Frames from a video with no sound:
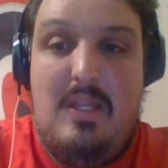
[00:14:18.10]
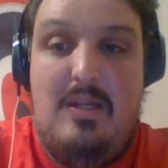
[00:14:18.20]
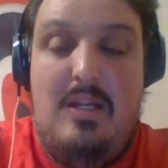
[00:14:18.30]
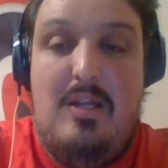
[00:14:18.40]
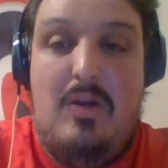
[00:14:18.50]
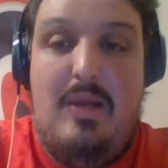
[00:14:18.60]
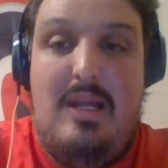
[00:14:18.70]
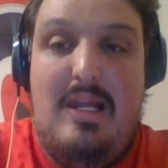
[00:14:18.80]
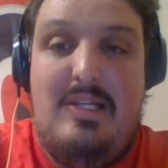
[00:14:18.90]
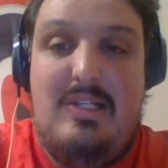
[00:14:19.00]
you know,
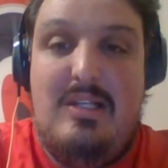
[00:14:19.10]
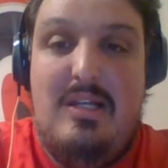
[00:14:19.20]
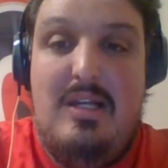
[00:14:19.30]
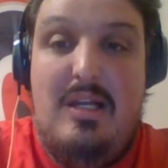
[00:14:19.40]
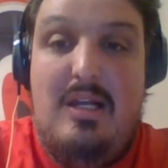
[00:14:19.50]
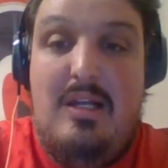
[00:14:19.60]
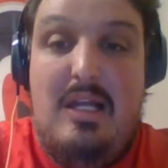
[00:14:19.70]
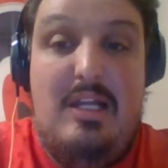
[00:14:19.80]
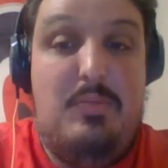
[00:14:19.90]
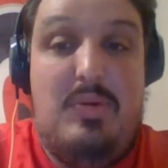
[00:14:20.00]
it's
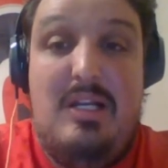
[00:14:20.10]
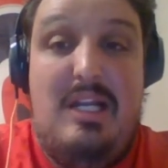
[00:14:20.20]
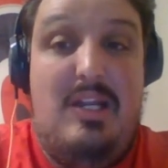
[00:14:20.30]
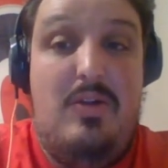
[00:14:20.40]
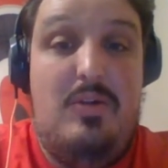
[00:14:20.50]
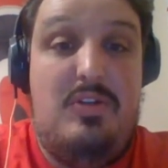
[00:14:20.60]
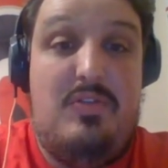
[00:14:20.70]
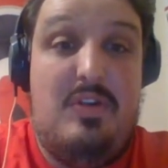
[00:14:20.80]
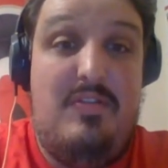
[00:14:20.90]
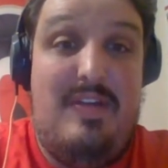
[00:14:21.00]
it's pretty huge
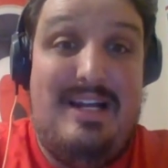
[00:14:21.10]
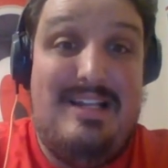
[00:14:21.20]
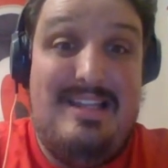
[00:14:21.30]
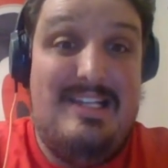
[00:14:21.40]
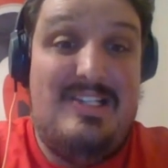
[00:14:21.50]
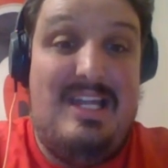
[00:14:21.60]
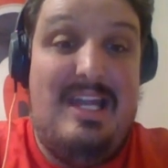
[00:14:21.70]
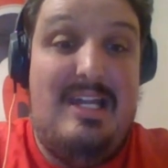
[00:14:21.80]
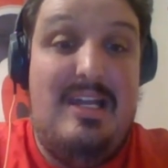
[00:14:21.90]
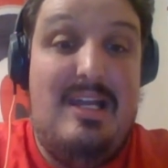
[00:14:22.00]
for the fact that this
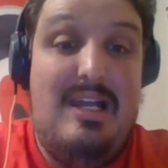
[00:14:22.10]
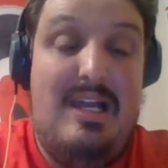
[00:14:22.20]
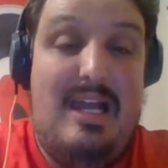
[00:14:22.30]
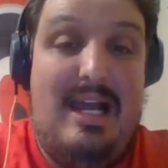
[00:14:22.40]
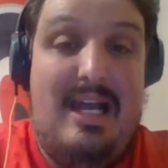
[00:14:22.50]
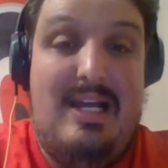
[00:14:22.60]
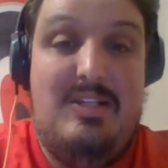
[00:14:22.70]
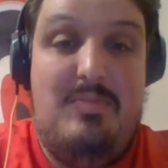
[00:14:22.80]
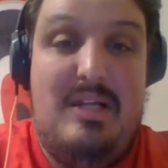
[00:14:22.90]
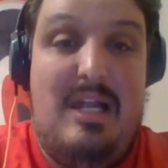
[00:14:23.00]
kid
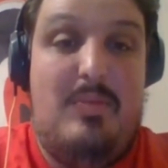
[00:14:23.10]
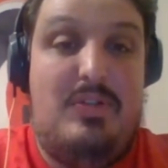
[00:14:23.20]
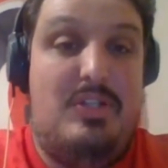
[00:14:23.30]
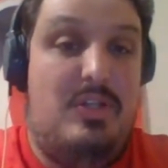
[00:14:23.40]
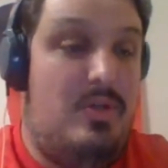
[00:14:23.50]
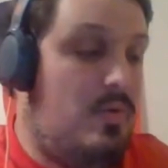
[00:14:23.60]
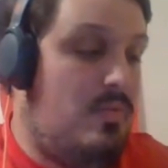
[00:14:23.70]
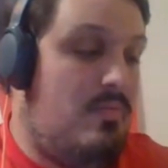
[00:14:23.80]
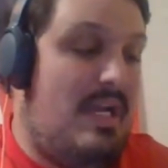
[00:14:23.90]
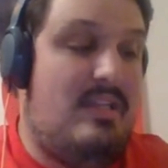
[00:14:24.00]
has been able to
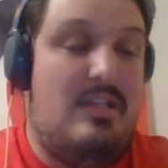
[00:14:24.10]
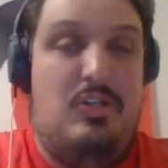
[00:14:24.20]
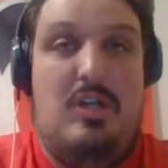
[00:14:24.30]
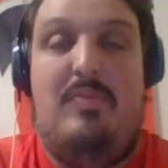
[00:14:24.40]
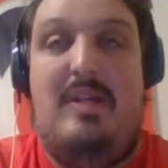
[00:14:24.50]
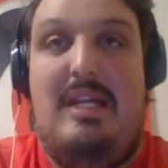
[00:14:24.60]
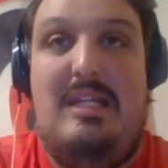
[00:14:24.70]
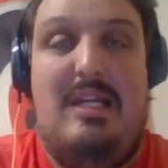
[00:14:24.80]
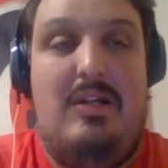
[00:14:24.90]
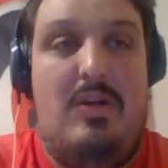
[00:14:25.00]
make the jump that he
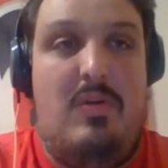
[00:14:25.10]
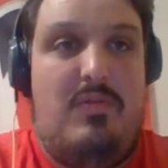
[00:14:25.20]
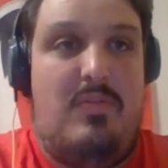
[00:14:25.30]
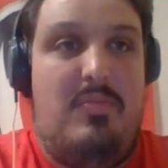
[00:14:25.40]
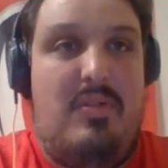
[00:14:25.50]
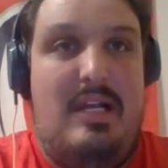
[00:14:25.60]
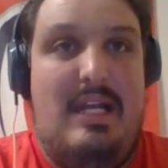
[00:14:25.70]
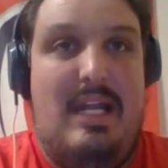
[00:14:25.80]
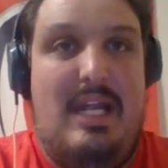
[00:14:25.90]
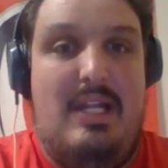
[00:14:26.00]
did, going from
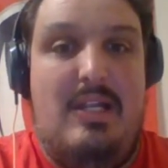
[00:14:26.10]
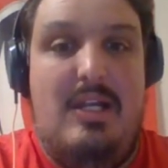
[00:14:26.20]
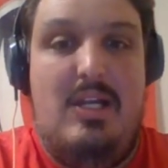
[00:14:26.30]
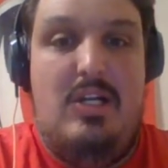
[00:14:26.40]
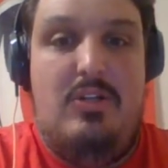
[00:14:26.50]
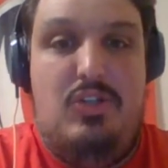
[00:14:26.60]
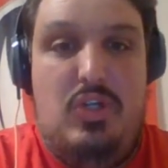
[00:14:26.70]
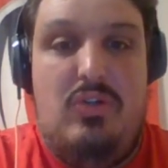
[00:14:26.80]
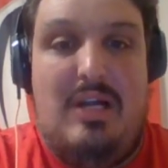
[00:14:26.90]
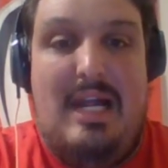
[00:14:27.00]
playing in
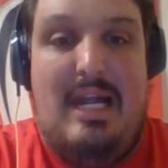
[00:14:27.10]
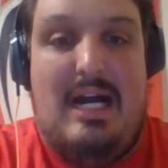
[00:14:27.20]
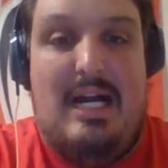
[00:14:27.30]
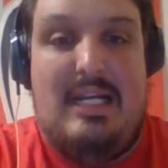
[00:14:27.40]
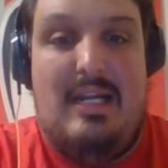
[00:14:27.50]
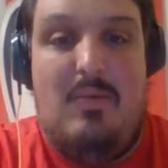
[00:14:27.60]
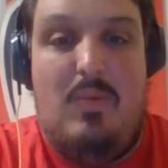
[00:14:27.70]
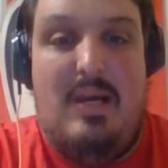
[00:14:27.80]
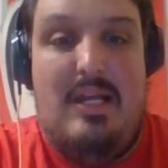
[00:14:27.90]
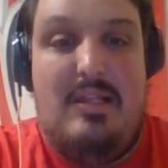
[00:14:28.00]
junior A hockey
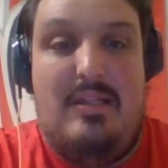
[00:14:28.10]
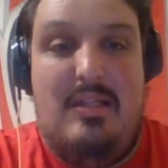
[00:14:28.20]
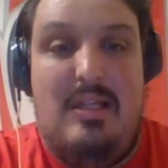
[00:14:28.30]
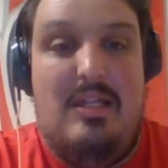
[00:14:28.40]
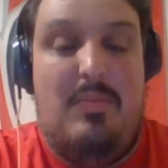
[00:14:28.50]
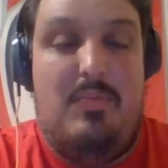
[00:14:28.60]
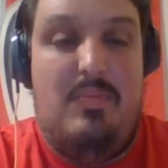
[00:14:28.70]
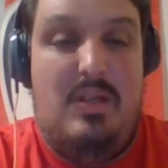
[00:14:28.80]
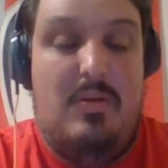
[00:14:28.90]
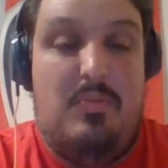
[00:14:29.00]
with in the,
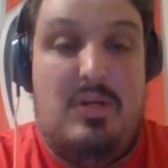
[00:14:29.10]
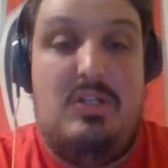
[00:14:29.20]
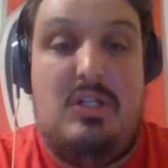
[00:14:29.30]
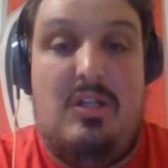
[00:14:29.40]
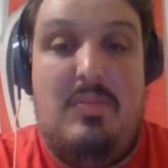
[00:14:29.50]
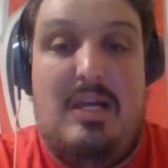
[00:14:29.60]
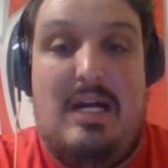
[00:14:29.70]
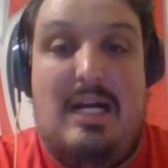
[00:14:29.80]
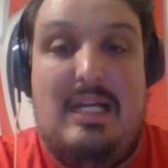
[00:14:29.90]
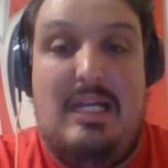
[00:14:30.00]
you know, British Columbia
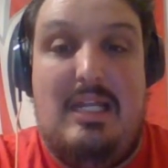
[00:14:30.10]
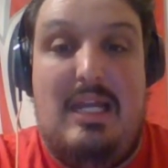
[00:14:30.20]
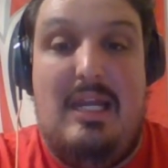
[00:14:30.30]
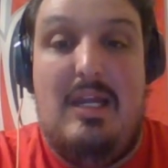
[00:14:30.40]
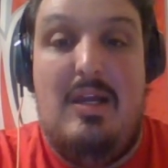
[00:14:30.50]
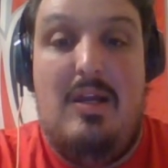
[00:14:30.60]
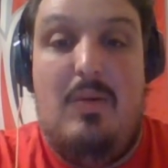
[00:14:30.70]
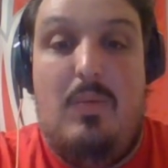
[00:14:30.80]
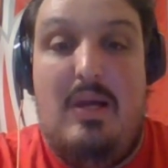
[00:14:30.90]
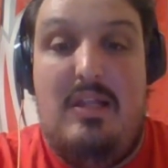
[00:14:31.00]
Hockey League
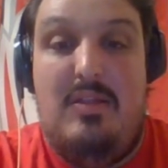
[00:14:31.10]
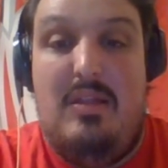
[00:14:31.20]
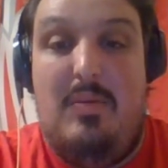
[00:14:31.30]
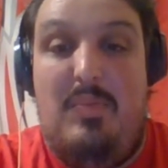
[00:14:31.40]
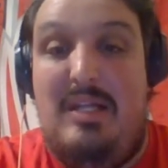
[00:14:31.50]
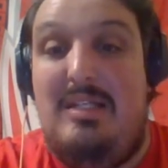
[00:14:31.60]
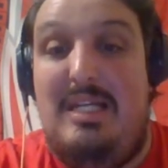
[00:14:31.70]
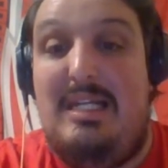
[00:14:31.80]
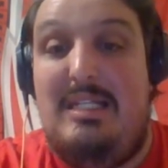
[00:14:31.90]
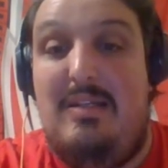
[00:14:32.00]
with the
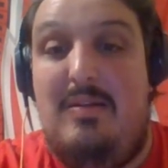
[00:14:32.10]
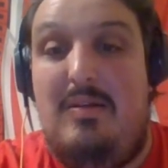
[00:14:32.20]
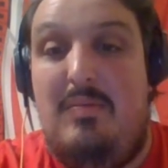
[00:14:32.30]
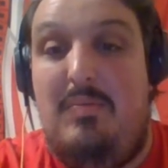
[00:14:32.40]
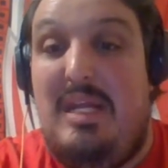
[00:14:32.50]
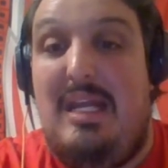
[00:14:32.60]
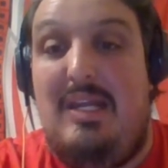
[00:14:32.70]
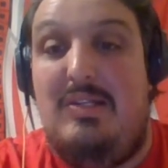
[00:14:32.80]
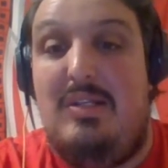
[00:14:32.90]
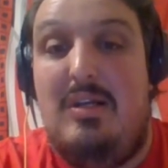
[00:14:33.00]
Penticton
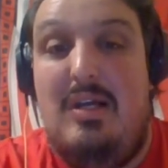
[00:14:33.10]
Bees